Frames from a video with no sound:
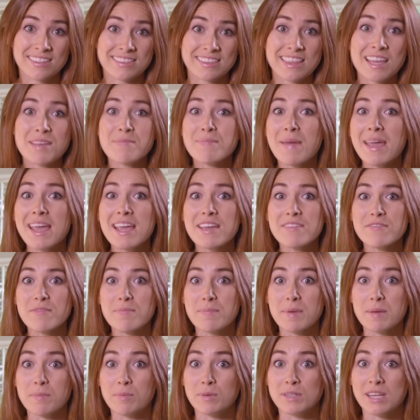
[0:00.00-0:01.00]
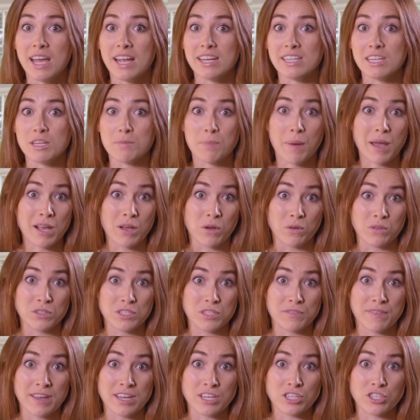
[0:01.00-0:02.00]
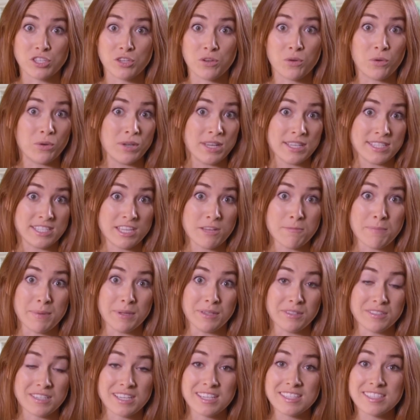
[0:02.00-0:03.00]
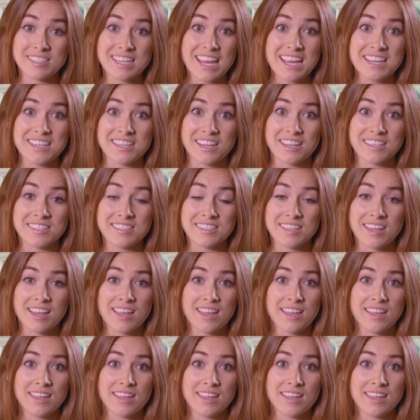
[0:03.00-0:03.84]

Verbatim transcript: They may even be protected by conservation or listed building status.